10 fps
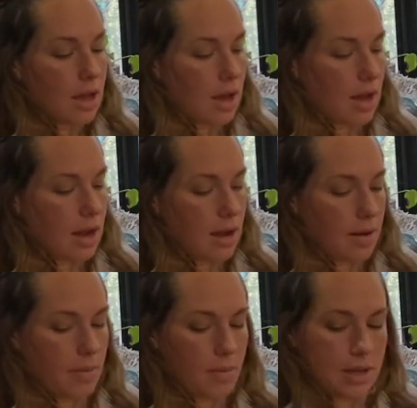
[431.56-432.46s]

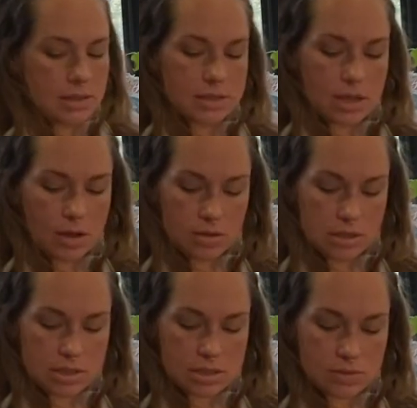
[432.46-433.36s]
And so
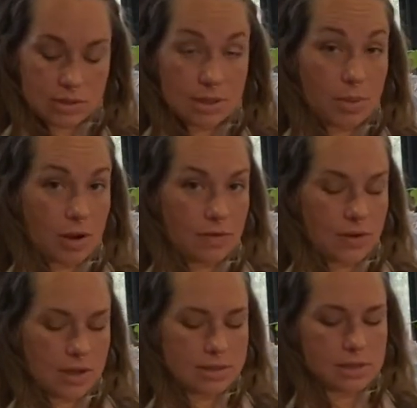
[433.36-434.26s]
this is really
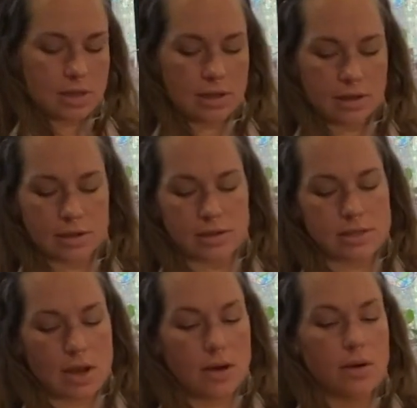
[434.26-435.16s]
perfect.
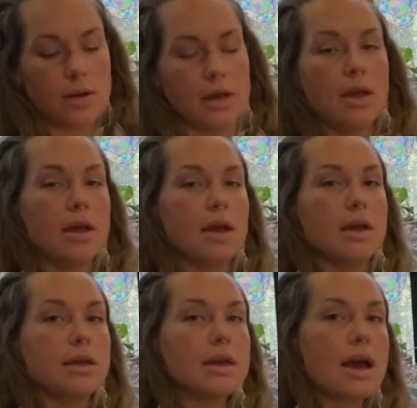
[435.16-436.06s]
So
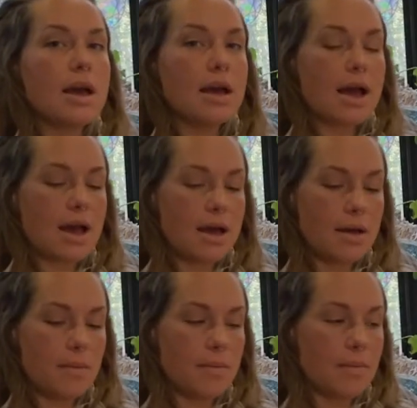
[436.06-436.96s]
yeah,
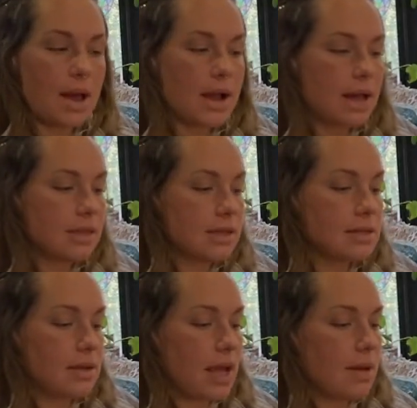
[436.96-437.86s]
I got this
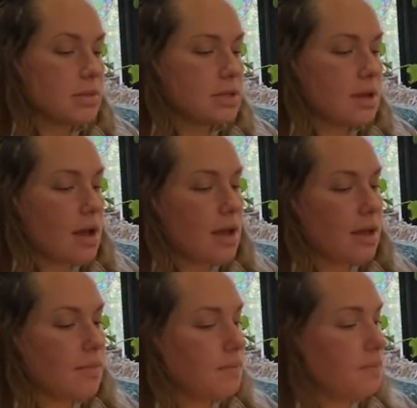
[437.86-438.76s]
on
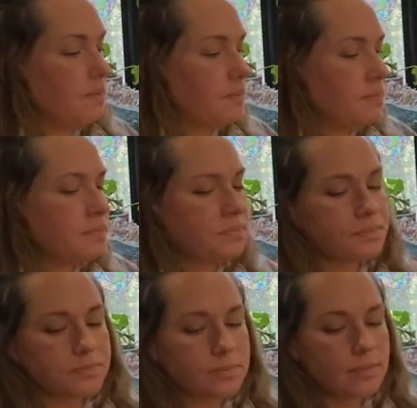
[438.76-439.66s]
Amazon
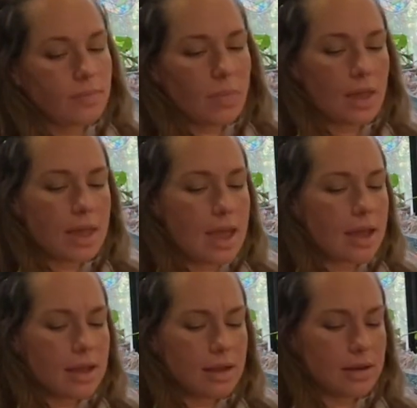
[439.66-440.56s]

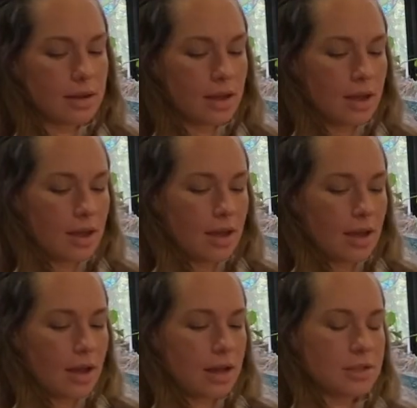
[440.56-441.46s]
and
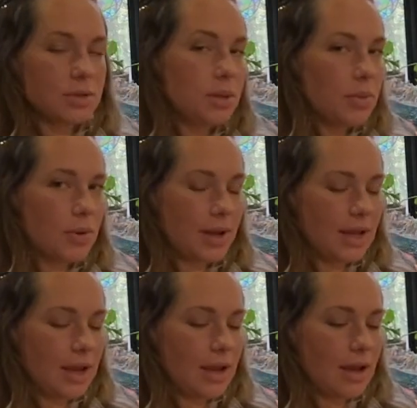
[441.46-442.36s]
it's really
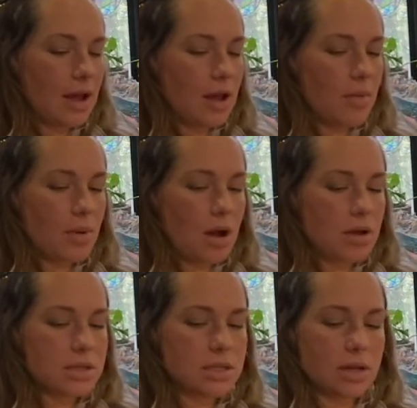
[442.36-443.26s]
pretty, but
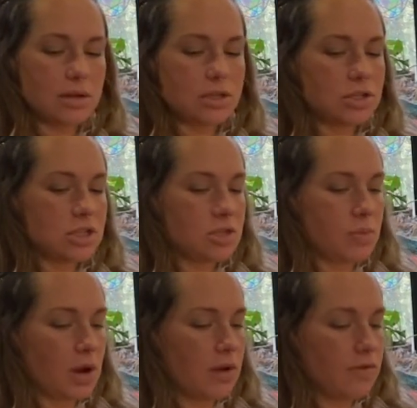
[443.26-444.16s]
also it's just
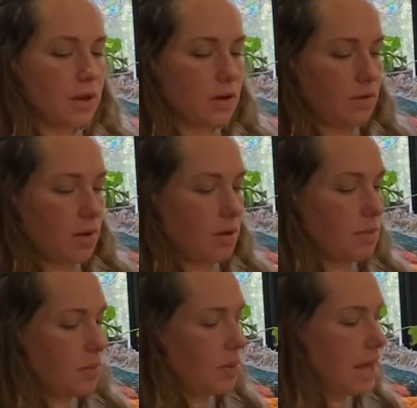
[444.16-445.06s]
perfect
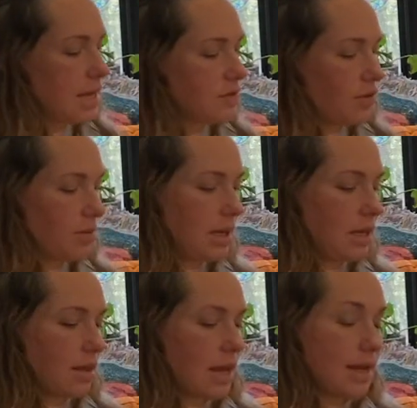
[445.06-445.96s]
place for me to
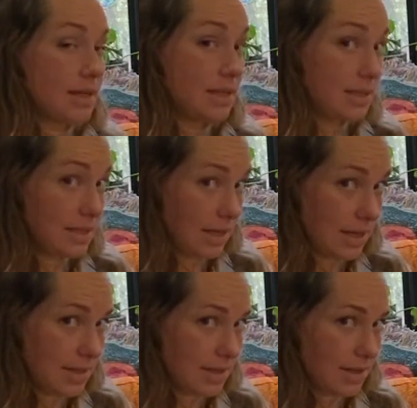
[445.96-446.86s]
like sit